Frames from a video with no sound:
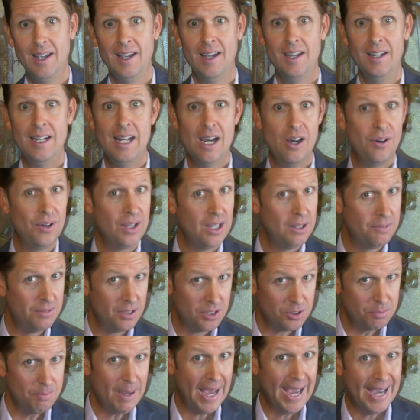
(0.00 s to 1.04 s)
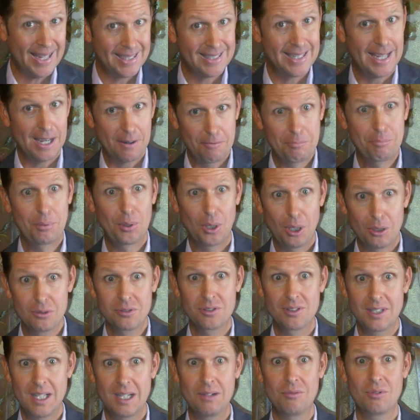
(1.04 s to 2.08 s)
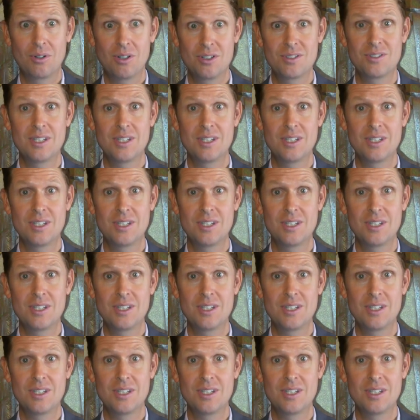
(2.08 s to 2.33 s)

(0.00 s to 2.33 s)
Now, if it's bad to have pro-slavery